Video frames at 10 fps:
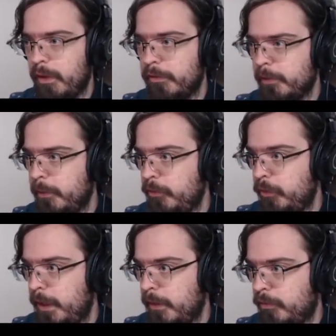I recommend
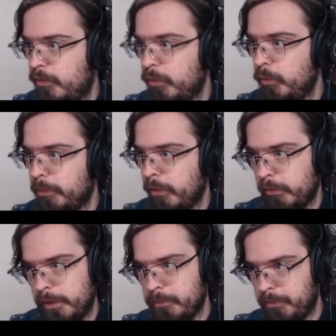you get two
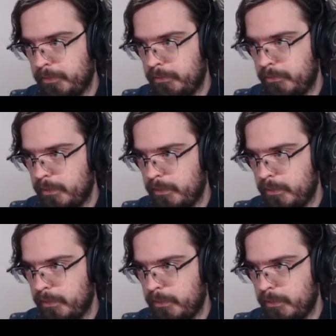programs